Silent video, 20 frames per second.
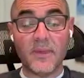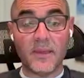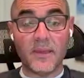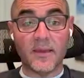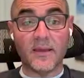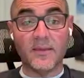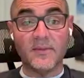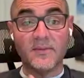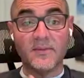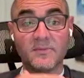
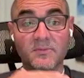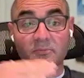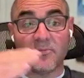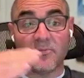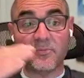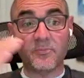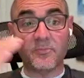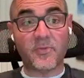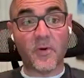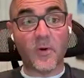because
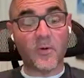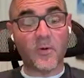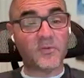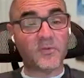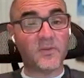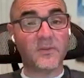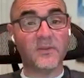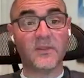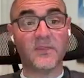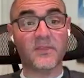
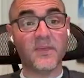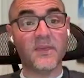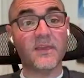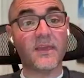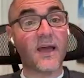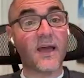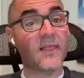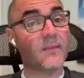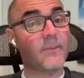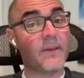folks didn't
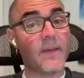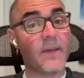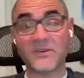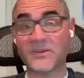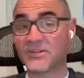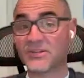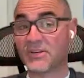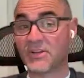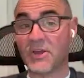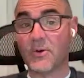think
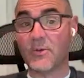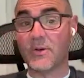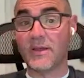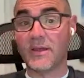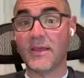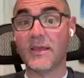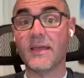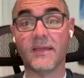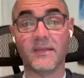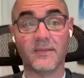Alabama should go
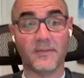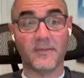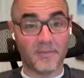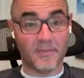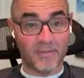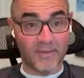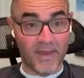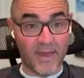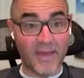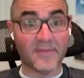it.
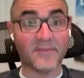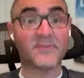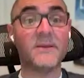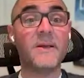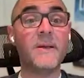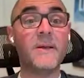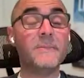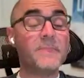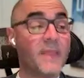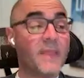
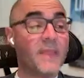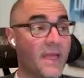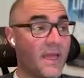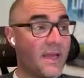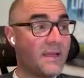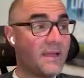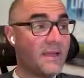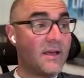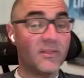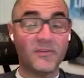Yes.
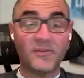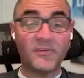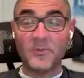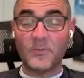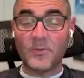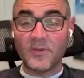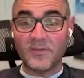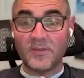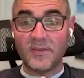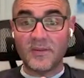And
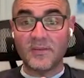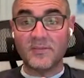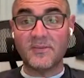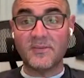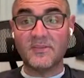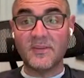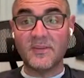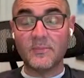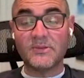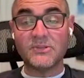LSU won the
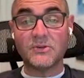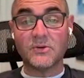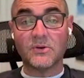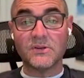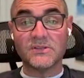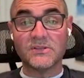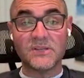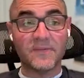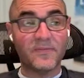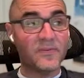SEC, but
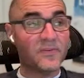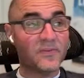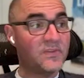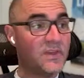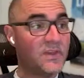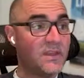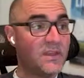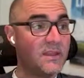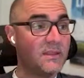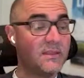Jordan
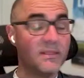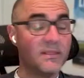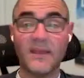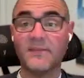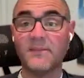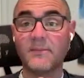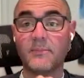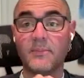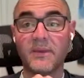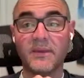Jefferson
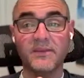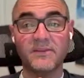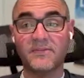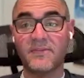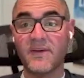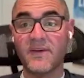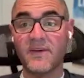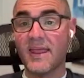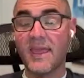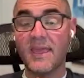laid the
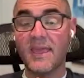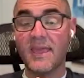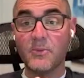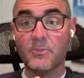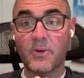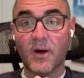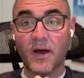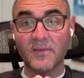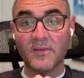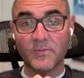biggest fat egg
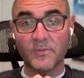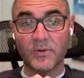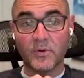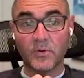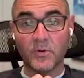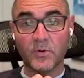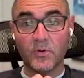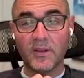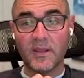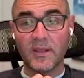he possibly
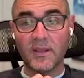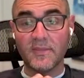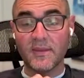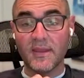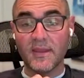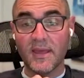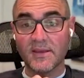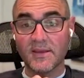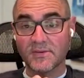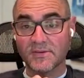could in
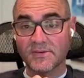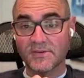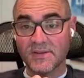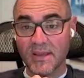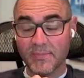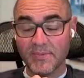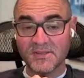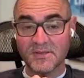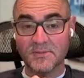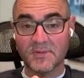the national
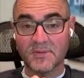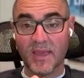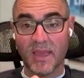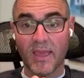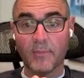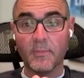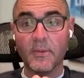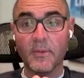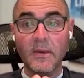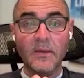championship
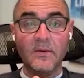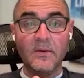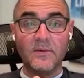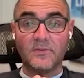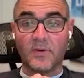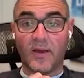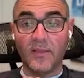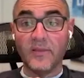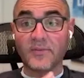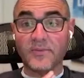game.
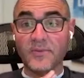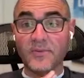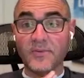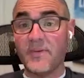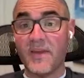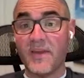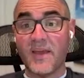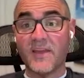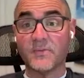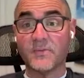So LSU
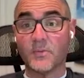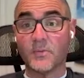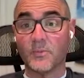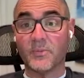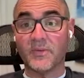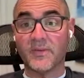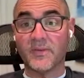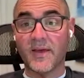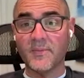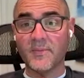fans were
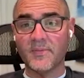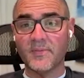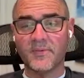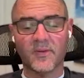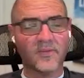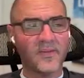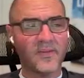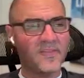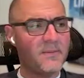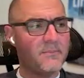beside
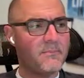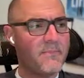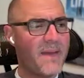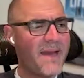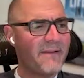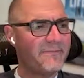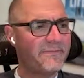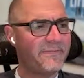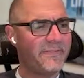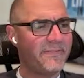themselves. I think
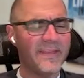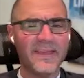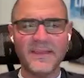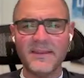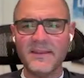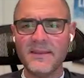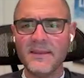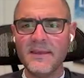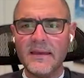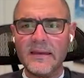Matt
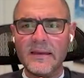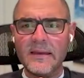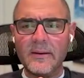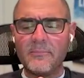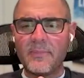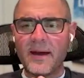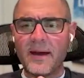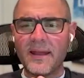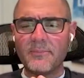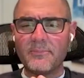Flynn
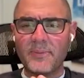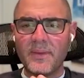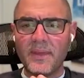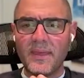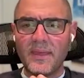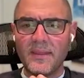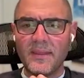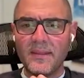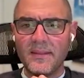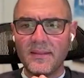might have
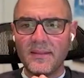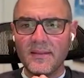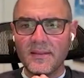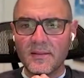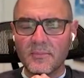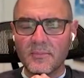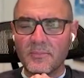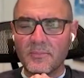been